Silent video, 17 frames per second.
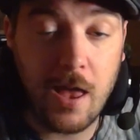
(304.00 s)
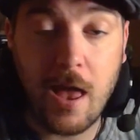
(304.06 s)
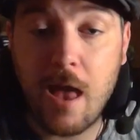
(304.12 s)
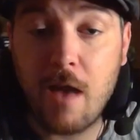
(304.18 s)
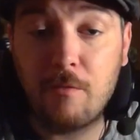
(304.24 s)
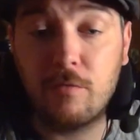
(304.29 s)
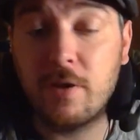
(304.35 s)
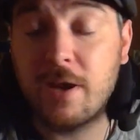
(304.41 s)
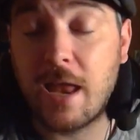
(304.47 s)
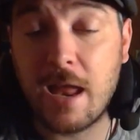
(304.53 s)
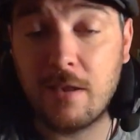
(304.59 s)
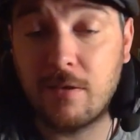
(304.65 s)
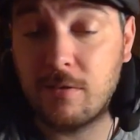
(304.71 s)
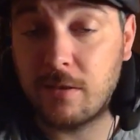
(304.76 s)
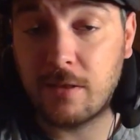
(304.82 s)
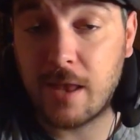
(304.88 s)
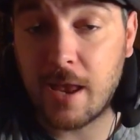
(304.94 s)
Every
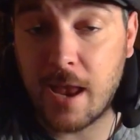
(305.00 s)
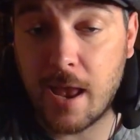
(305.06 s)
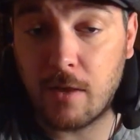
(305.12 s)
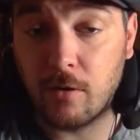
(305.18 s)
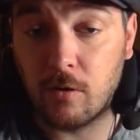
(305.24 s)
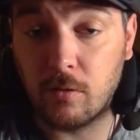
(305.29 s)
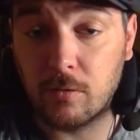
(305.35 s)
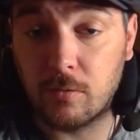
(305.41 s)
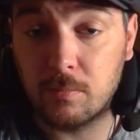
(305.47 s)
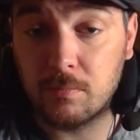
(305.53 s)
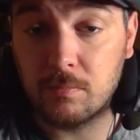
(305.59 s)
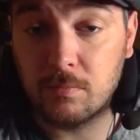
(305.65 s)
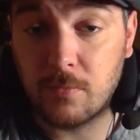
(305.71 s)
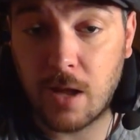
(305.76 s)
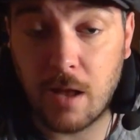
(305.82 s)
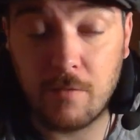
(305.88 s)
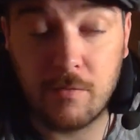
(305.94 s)
case that they handled.
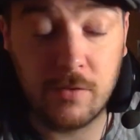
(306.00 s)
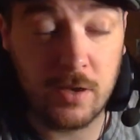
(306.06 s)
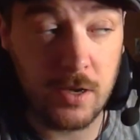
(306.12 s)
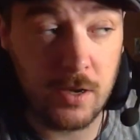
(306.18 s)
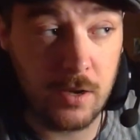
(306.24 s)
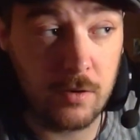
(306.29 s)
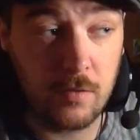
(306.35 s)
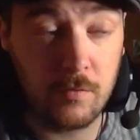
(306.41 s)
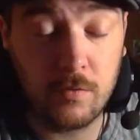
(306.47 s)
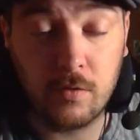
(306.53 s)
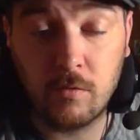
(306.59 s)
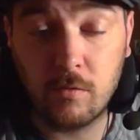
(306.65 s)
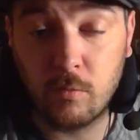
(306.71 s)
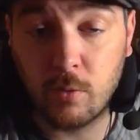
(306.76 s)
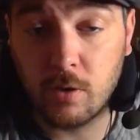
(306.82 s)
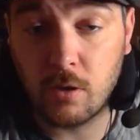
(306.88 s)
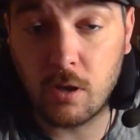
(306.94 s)
I've seen
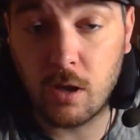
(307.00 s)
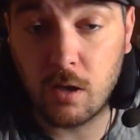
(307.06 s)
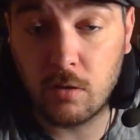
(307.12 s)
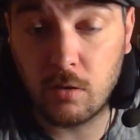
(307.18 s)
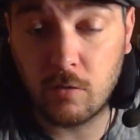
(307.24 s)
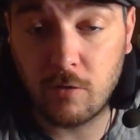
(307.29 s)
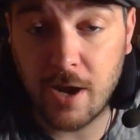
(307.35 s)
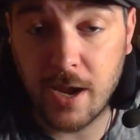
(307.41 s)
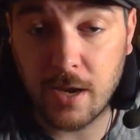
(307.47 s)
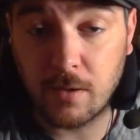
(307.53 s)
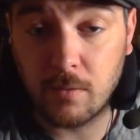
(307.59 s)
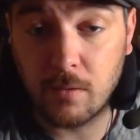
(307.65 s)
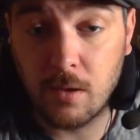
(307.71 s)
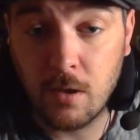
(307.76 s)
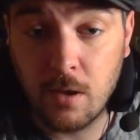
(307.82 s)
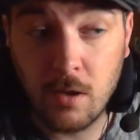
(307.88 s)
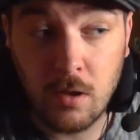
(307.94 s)
interviews with
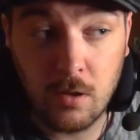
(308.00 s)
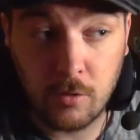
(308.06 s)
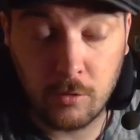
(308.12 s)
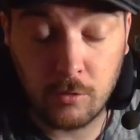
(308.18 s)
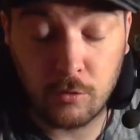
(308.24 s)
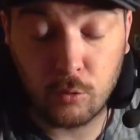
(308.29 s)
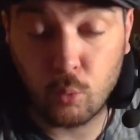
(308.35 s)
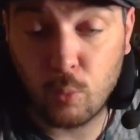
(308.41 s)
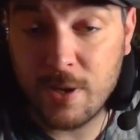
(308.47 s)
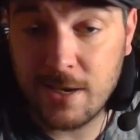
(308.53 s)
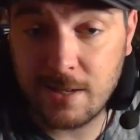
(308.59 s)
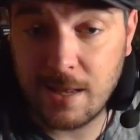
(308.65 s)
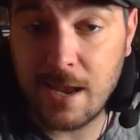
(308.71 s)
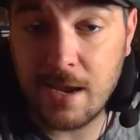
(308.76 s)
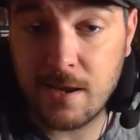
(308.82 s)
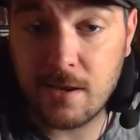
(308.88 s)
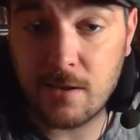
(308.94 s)
Lorraine. Sweet
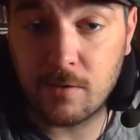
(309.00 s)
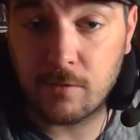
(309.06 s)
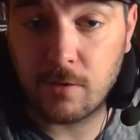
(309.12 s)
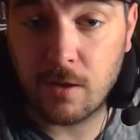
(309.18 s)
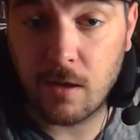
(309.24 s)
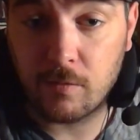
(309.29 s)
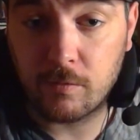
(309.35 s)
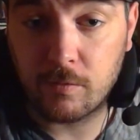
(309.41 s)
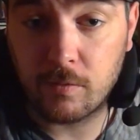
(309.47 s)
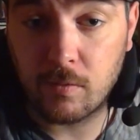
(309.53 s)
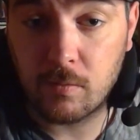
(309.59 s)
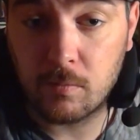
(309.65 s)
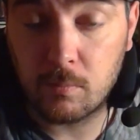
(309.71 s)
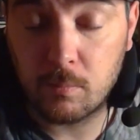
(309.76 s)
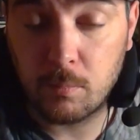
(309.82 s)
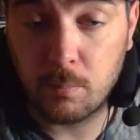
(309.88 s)
lady and stuff.